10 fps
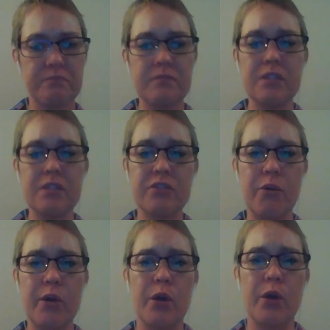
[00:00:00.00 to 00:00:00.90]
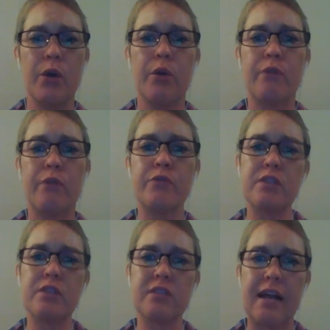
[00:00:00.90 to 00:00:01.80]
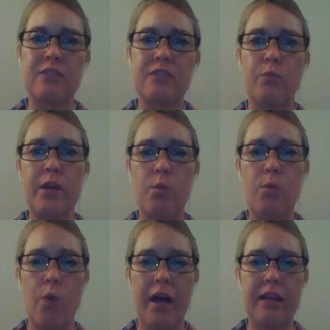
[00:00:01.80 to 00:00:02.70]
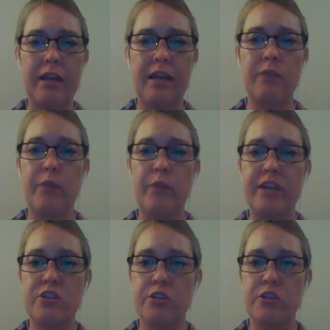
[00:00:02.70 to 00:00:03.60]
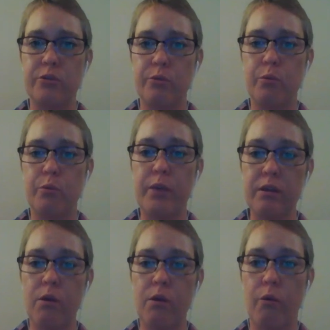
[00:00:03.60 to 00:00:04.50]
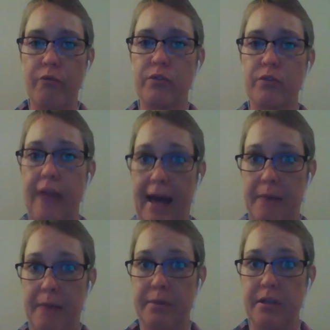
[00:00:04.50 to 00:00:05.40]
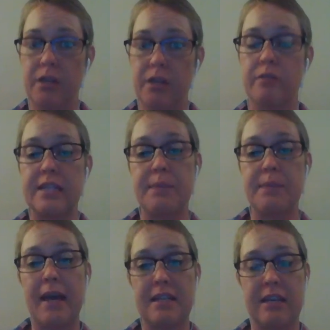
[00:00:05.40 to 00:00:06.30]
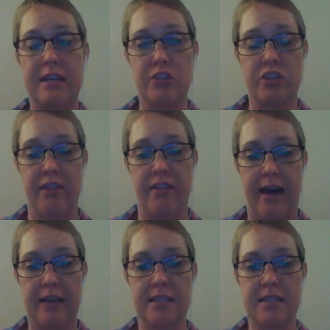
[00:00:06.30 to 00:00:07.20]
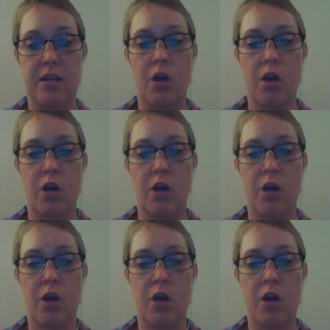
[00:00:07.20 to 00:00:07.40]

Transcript: So for this class, week 1 and week 2 will overlap. You need to pay attention to that.